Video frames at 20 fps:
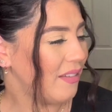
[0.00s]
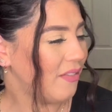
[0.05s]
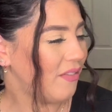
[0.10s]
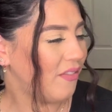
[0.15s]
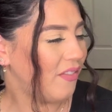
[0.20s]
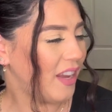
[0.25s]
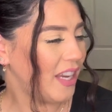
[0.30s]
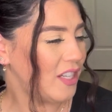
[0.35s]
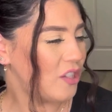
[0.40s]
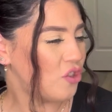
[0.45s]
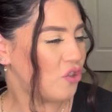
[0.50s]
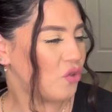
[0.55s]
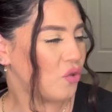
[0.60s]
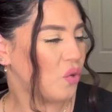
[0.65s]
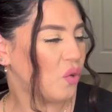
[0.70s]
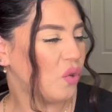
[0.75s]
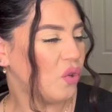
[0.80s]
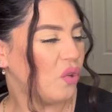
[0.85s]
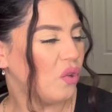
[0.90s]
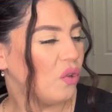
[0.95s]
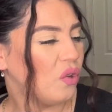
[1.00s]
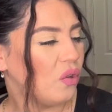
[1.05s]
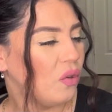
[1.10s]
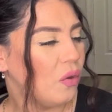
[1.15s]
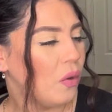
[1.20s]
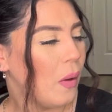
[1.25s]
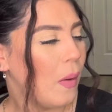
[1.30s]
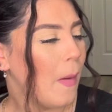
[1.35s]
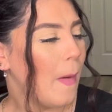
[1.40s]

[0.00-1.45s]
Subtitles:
Facial